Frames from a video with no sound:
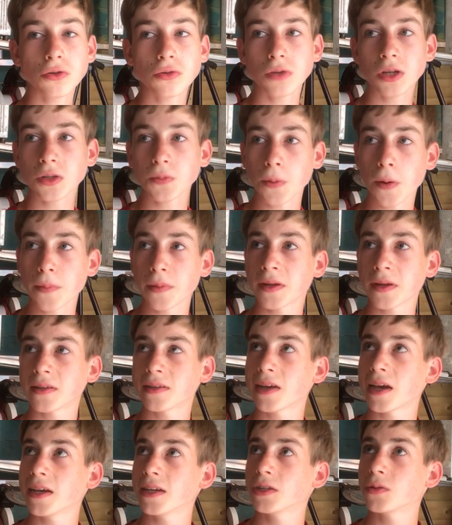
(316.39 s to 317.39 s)
There's probably a
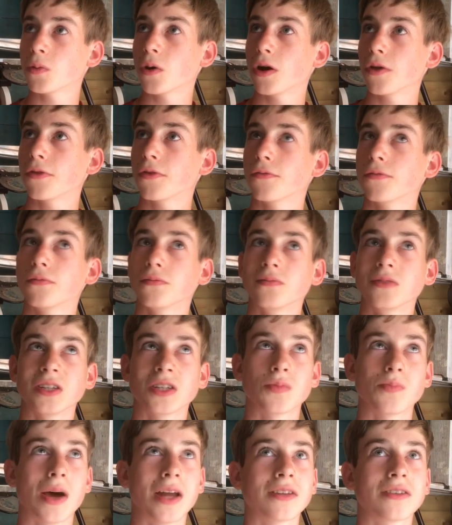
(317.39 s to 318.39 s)
day's worth of
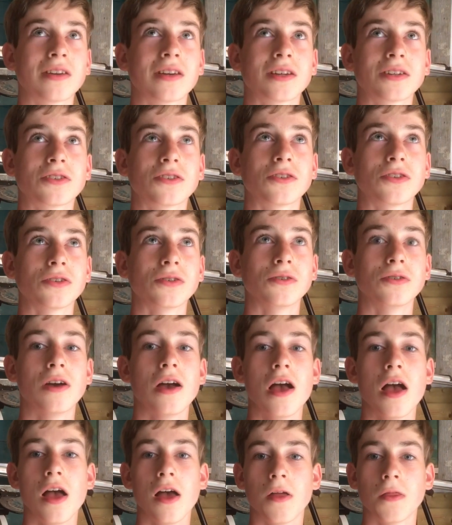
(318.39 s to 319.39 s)
dismantling to do.
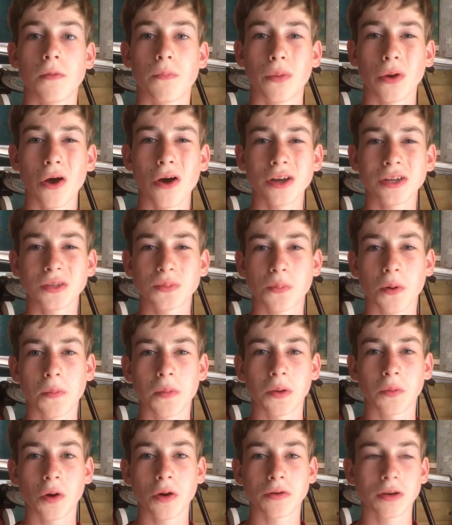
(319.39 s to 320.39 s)
The blinds probably
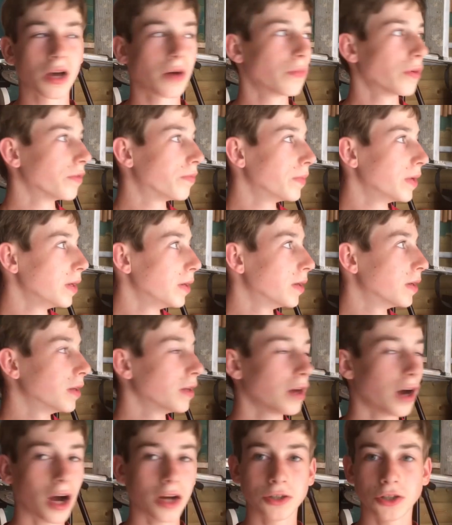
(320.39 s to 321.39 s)
won't come with me.
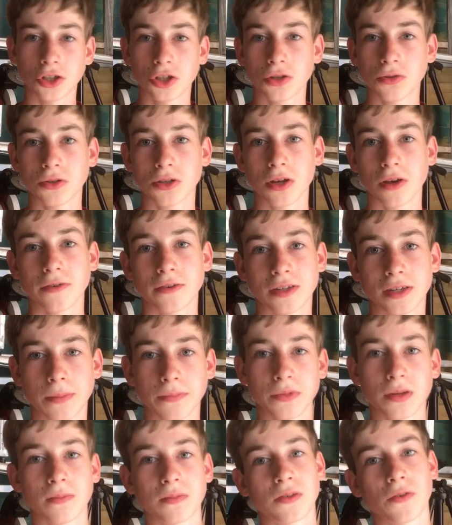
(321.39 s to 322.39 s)
I just use those
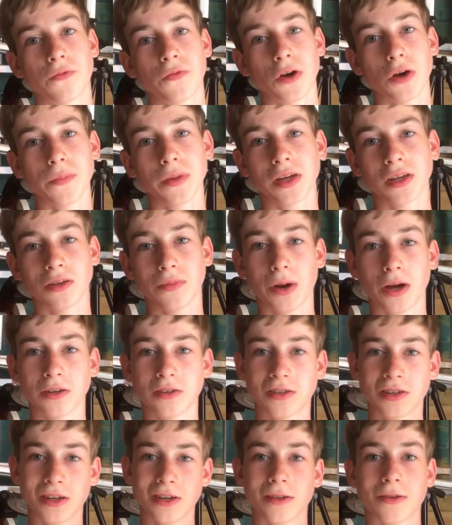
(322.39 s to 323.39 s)
sometimes for filming. You might
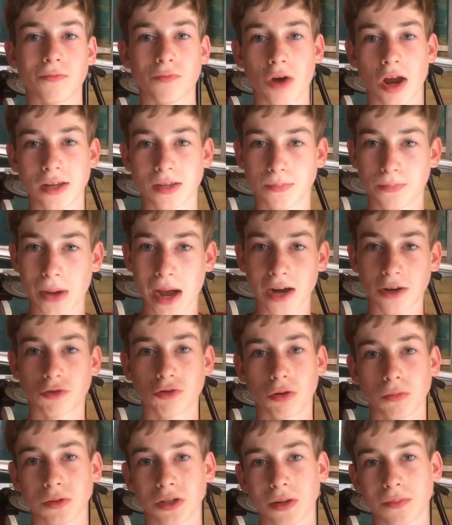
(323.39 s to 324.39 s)
see the red
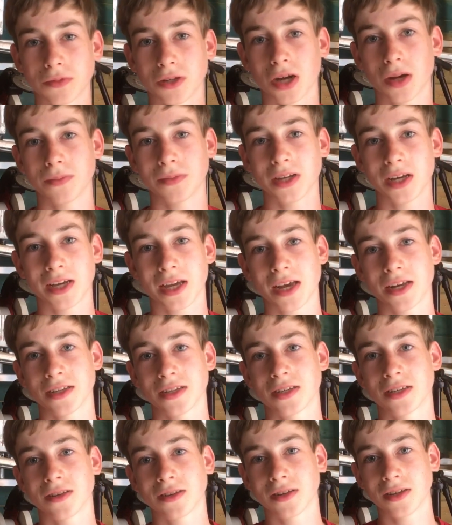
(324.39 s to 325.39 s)
backdrop sometimes
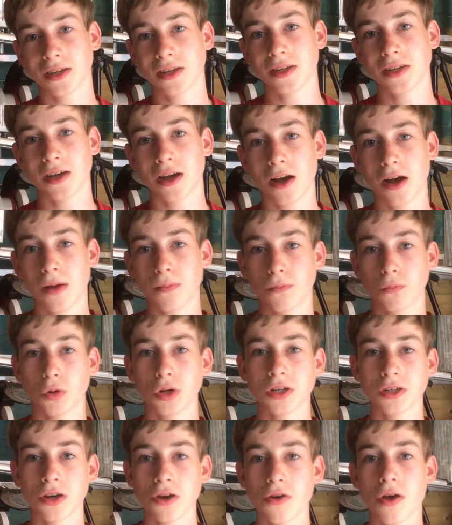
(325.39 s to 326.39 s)
against the
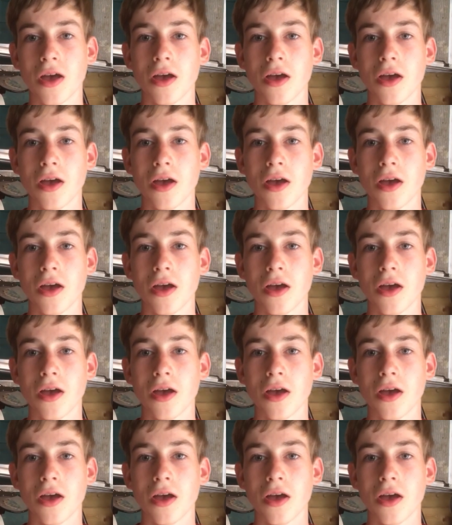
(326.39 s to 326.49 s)
window.